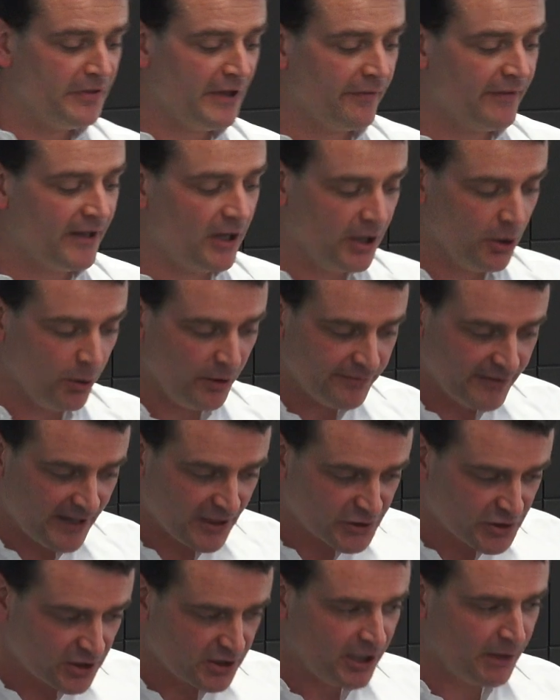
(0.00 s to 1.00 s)
Now, a lot of
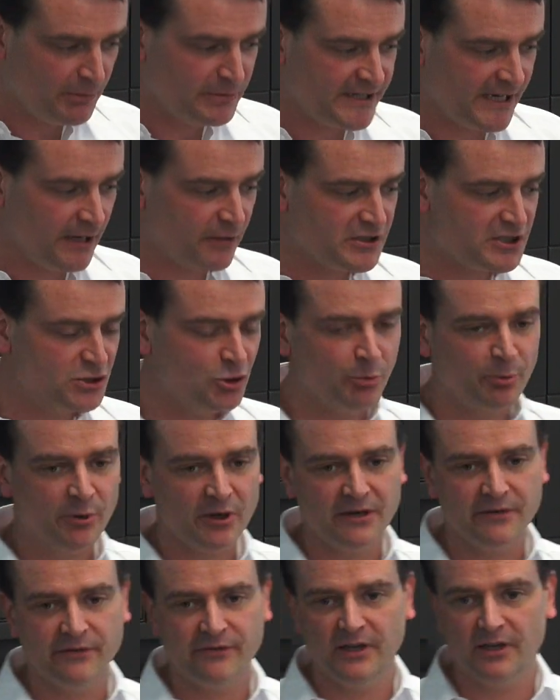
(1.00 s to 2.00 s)
that should come down to your
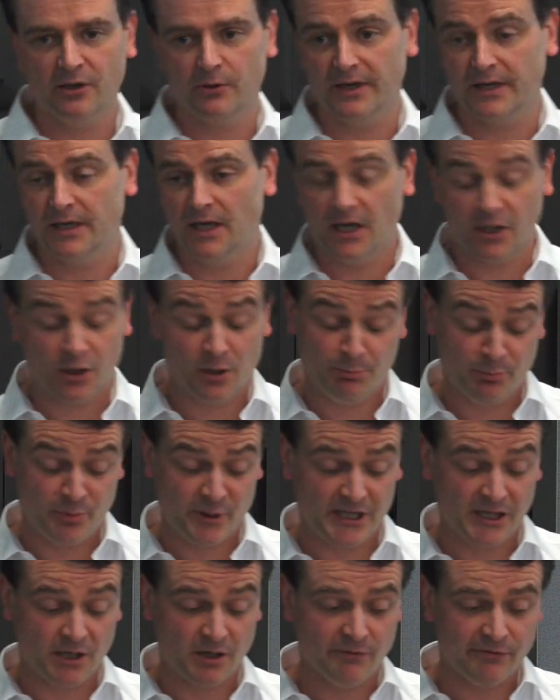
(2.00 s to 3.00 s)

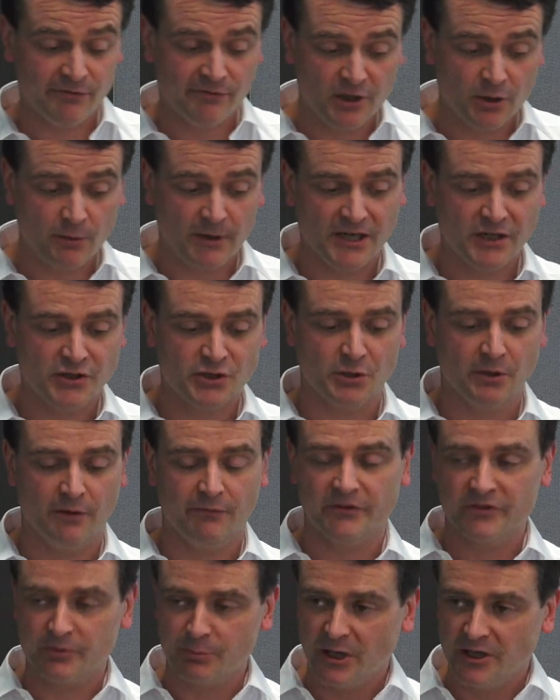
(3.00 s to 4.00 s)
pre-configuration of
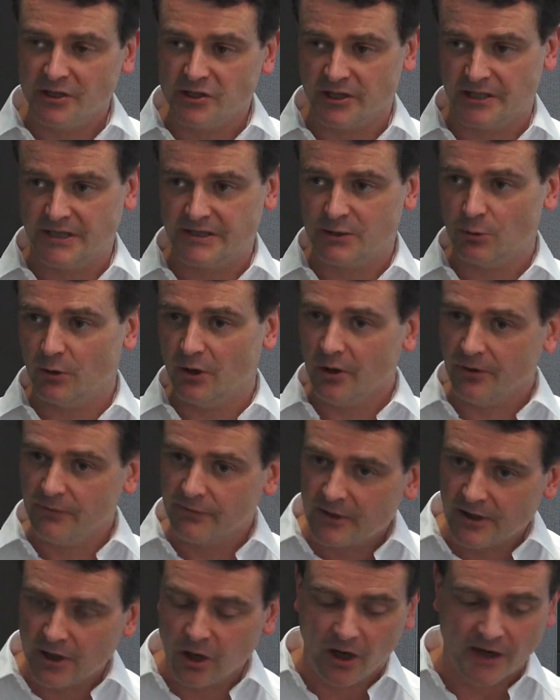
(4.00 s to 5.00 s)
the spreadsheet. So a lot
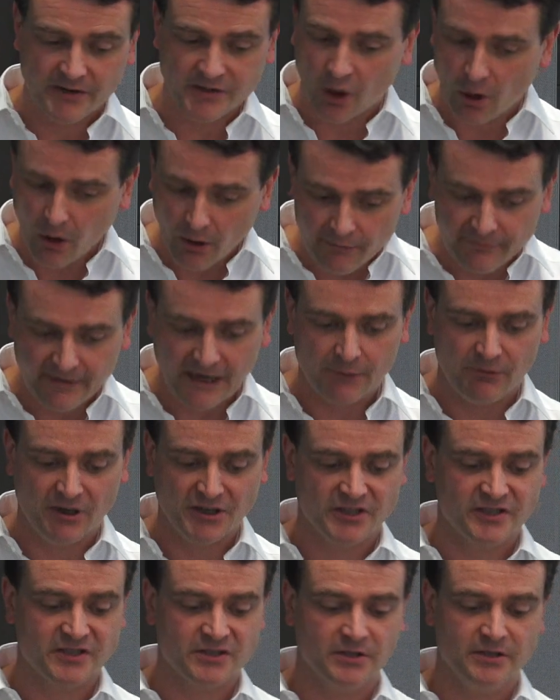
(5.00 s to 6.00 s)
of clients aren't VAT
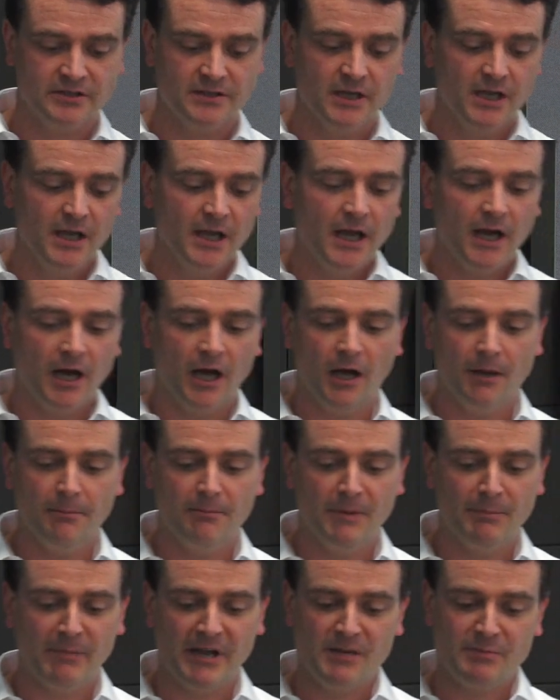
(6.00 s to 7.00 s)
registered.
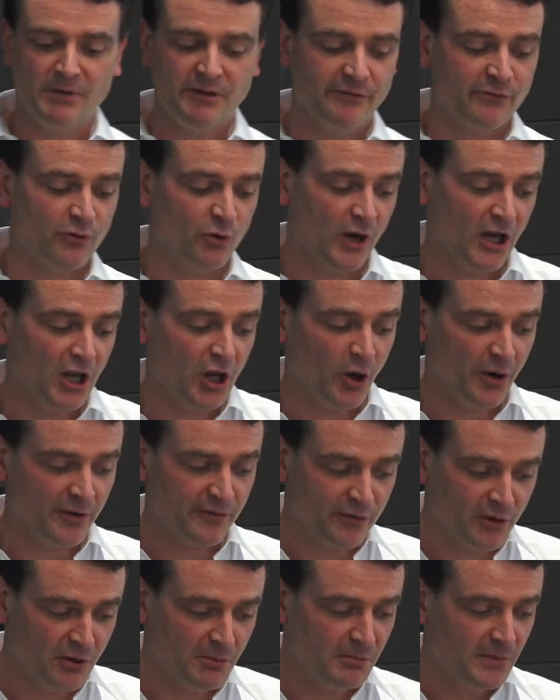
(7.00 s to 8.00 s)
Maybe for a lot of
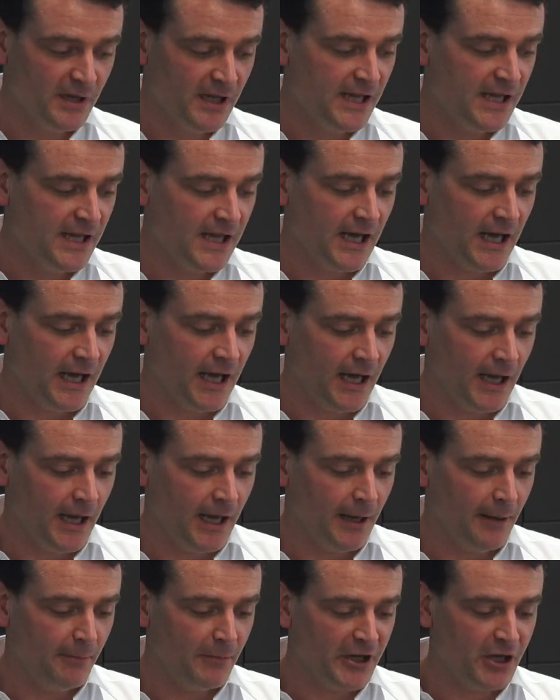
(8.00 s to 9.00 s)
them,
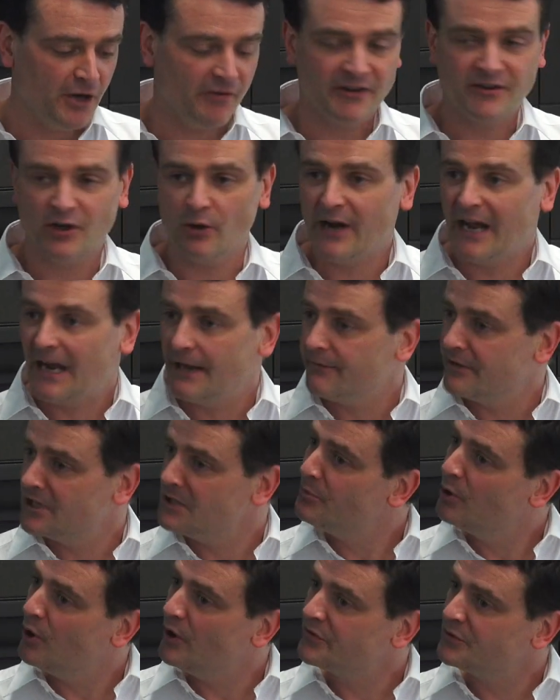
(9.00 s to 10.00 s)
they don't have any
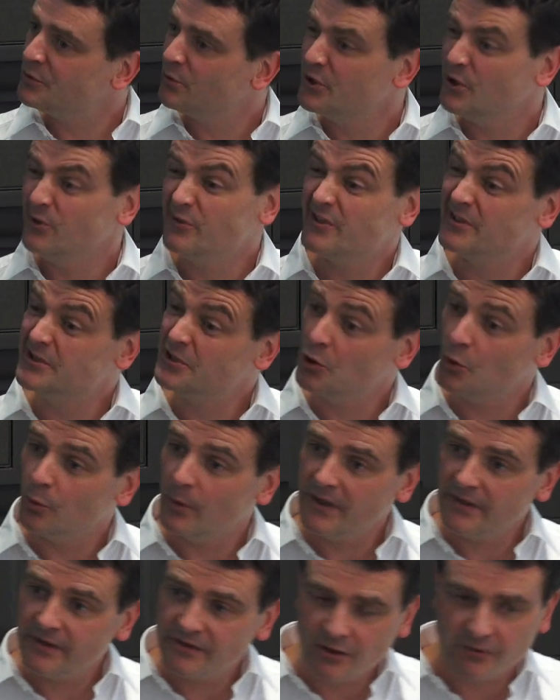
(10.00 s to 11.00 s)
personal use to deal
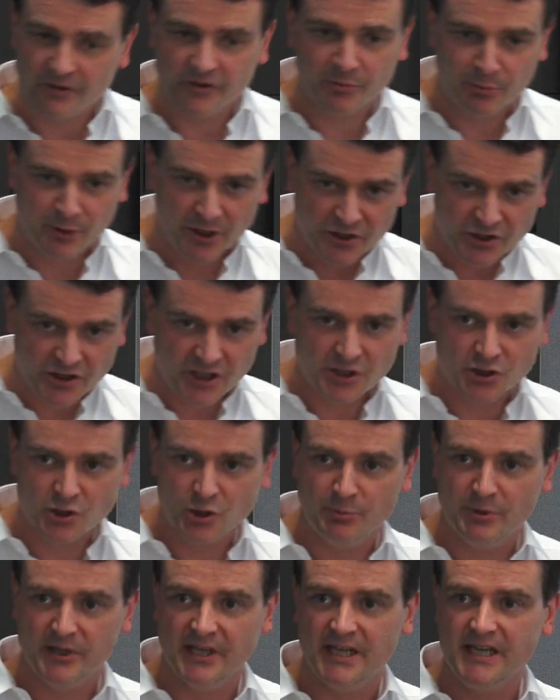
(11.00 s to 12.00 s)
with. So the spreadsheet
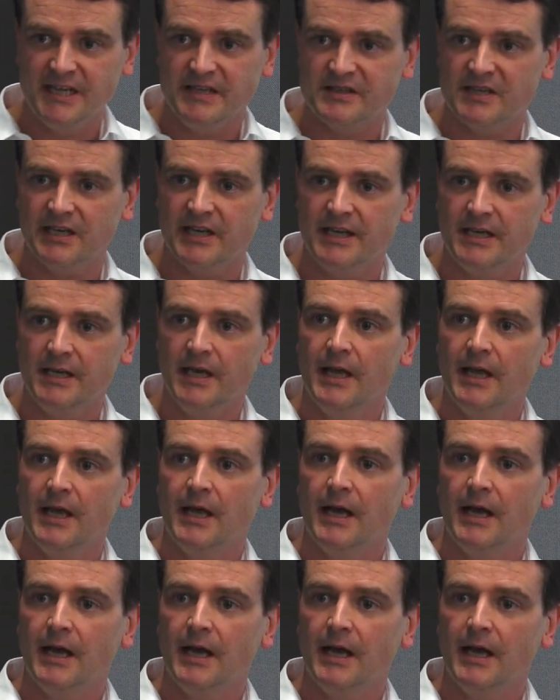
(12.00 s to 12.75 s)
should be easily